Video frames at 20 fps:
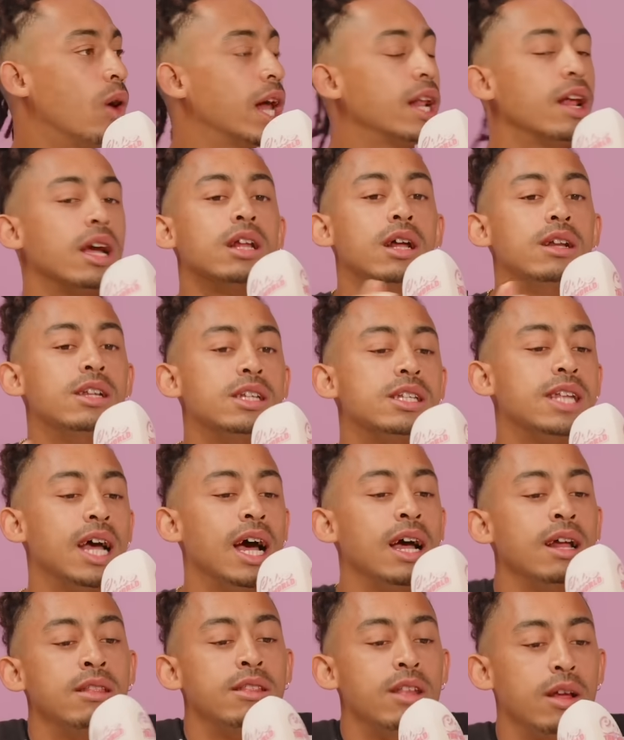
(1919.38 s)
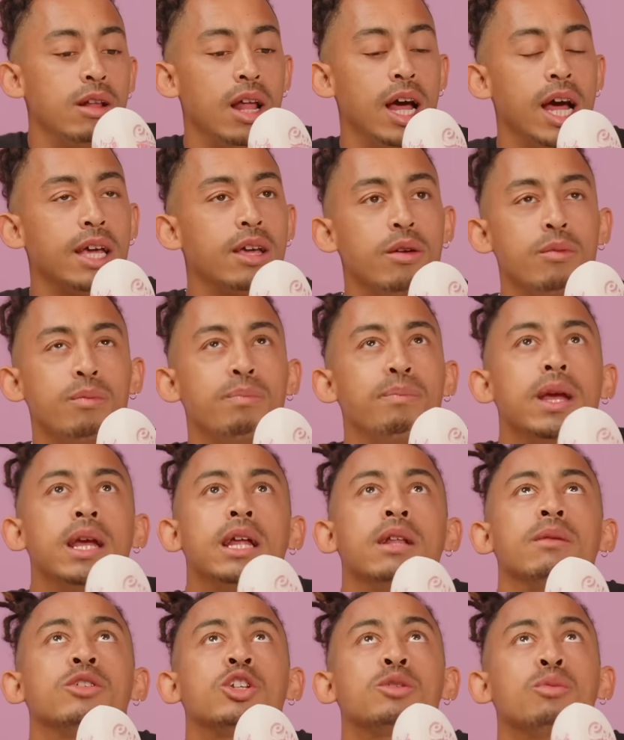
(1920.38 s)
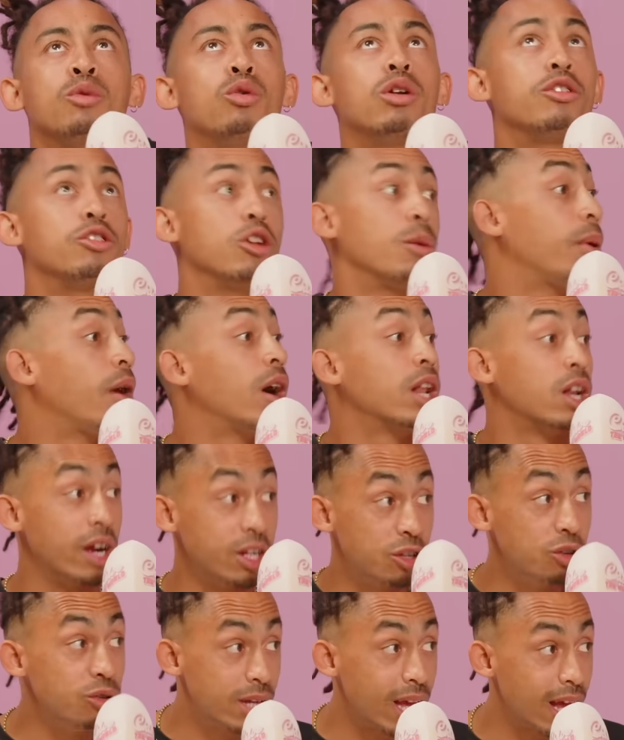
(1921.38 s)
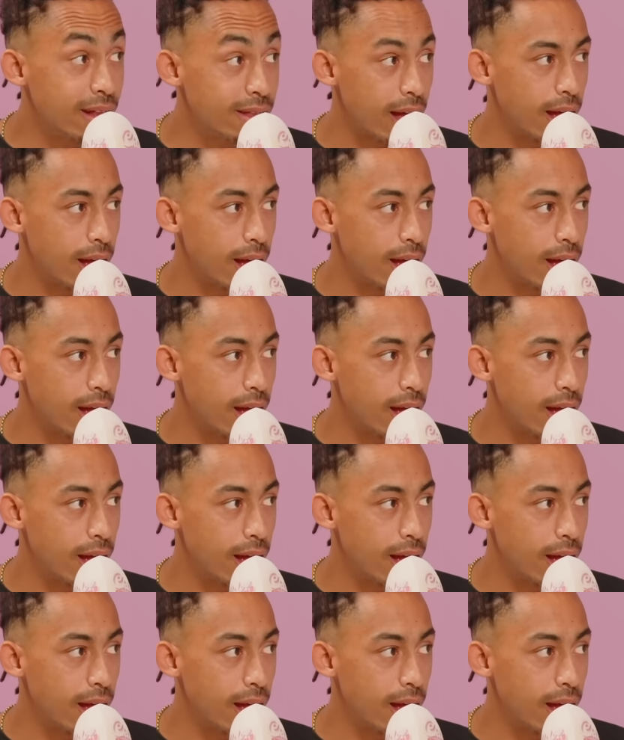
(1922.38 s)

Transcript: And I can understand the like being smaller than your partner. I do get that.